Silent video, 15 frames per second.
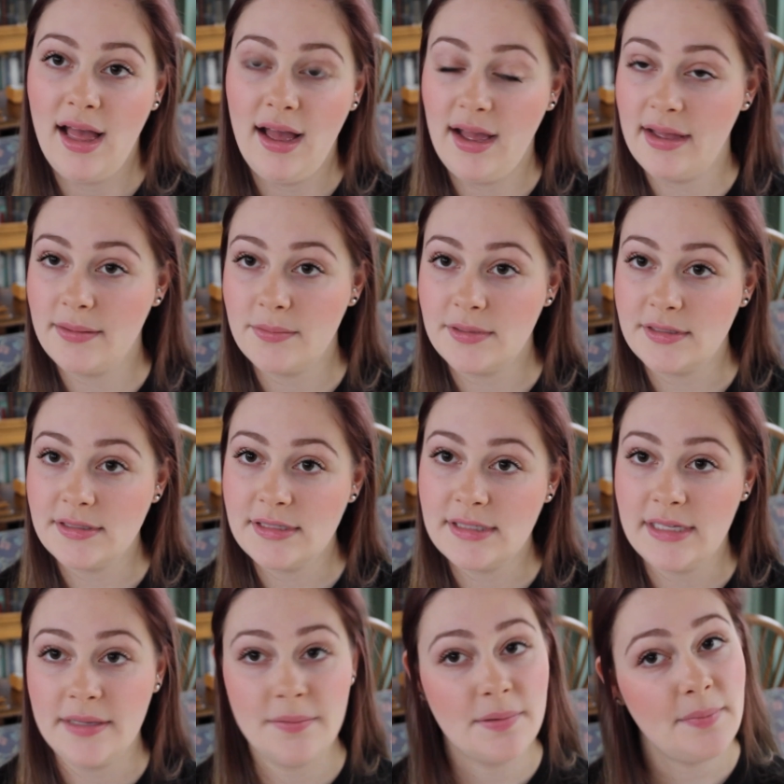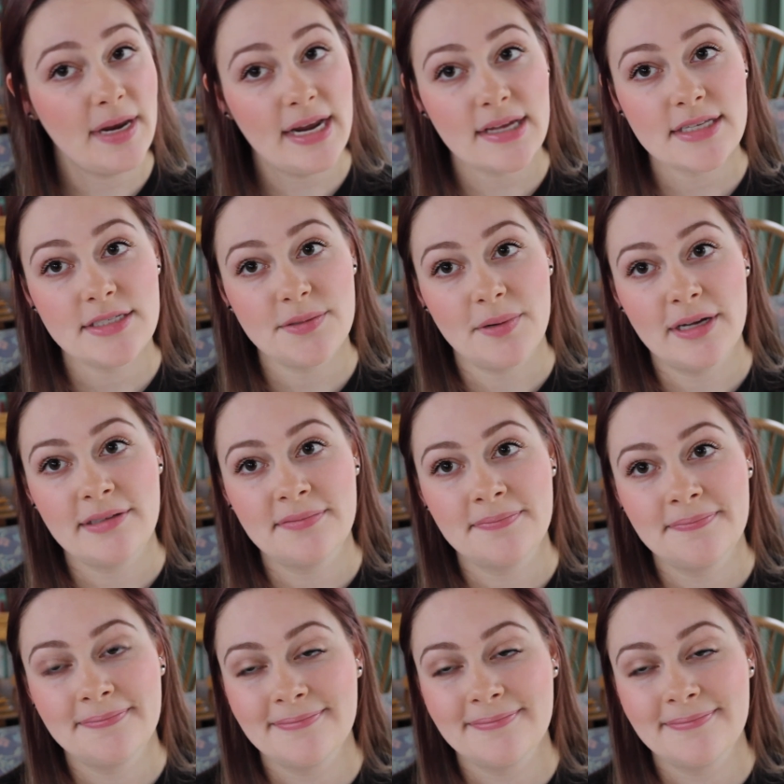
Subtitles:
I will see you in my next one.